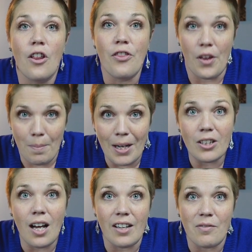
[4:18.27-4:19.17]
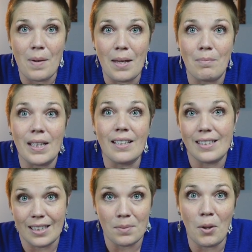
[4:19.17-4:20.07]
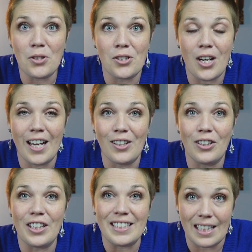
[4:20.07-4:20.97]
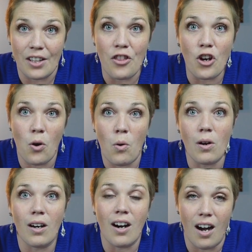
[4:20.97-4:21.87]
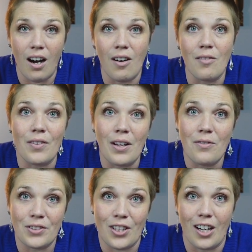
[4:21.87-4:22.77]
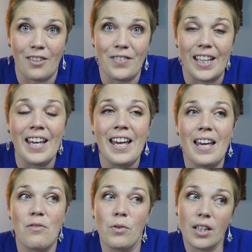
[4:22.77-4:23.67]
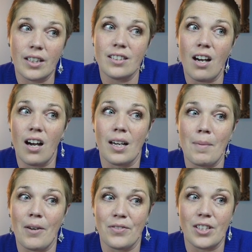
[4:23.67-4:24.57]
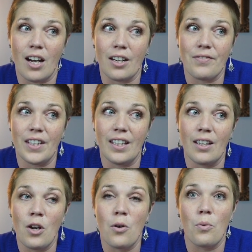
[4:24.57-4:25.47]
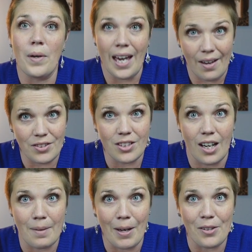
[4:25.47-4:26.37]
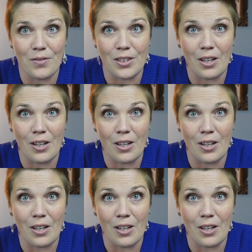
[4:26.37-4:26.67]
There better not have been, because the exposure triangle is like the core of photography. If we're gonna talk about photography, we have to talk about if